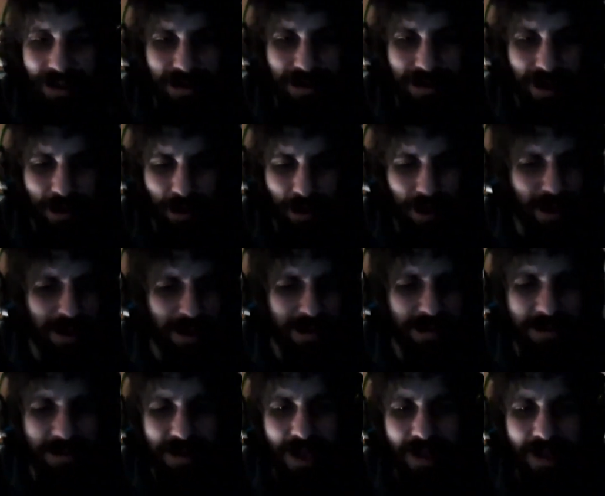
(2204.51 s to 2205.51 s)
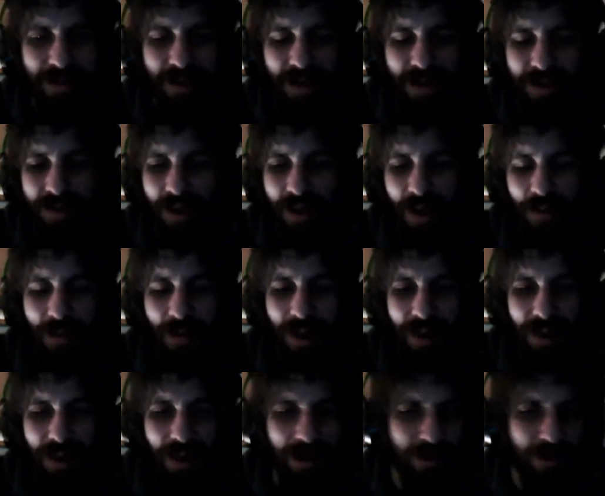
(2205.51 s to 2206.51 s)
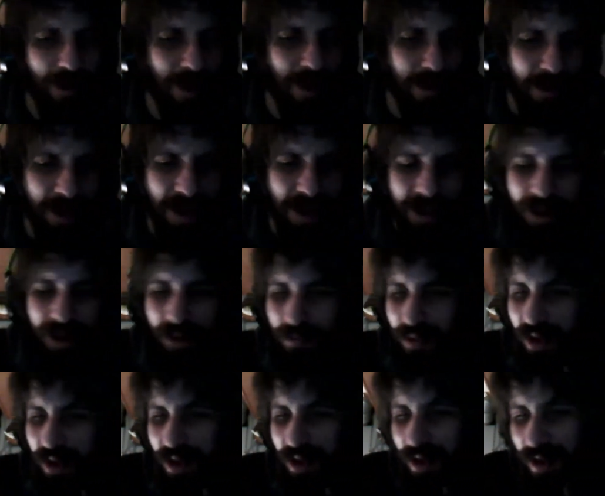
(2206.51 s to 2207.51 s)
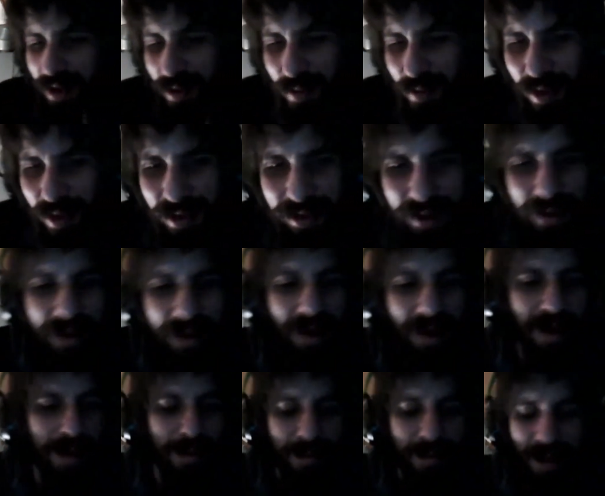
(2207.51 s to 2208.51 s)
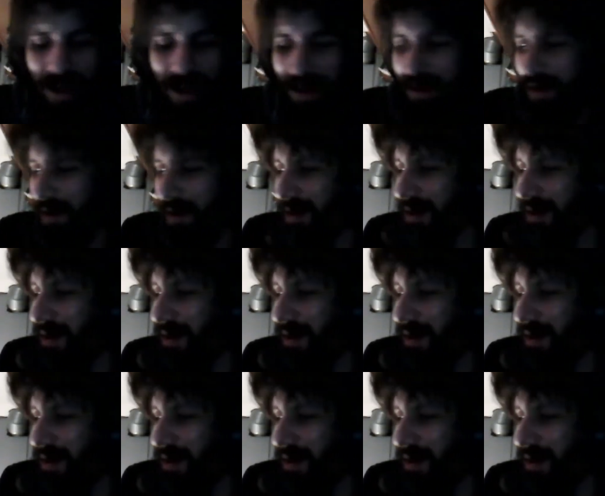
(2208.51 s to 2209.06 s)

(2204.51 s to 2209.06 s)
It's like one of the things on top of my list right when I get my thing back.